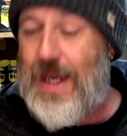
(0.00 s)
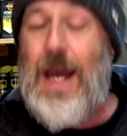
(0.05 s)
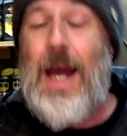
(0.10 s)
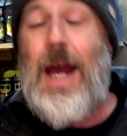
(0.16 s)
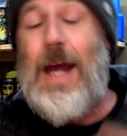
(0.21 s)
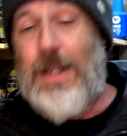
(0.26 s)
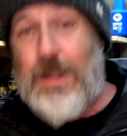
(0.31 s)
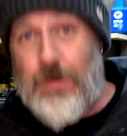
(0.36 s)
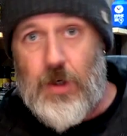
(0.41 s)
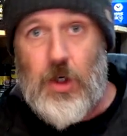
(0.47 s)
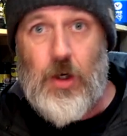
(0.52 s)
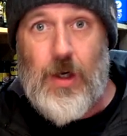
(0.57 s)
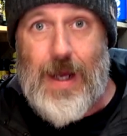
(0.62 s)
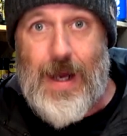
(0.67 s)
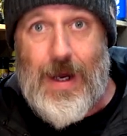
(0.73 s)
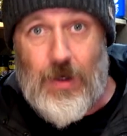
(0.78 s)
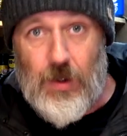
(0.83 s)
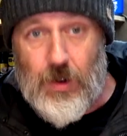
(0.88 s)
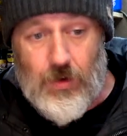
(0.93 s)
And then we've got
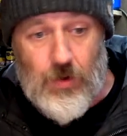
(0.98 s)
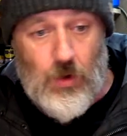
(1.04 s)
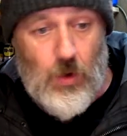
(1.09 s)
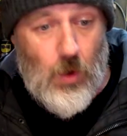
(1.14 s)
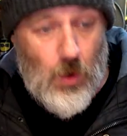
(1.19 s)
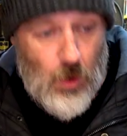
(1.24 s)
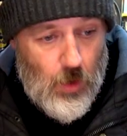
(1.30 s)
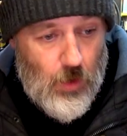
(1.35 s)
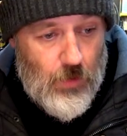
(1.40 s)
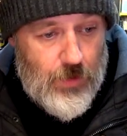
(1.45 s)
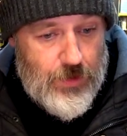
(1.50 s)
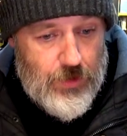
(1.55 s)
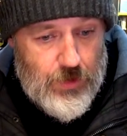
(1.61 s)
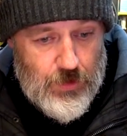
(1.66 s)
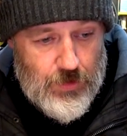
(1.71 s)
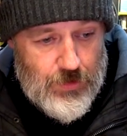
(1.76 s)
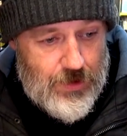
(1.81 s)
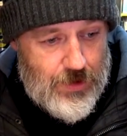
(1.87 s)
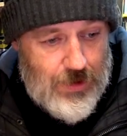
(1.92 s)
to add on all the
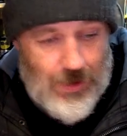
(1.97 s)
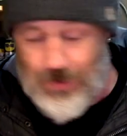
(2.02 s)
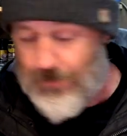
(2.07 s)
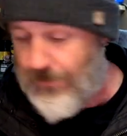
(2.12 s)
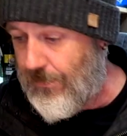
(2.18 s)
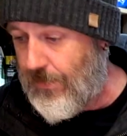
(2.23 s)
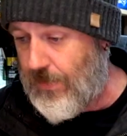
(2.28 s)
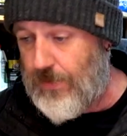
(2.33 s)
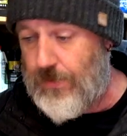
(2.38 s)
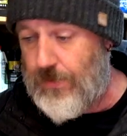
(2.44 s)
new stuff.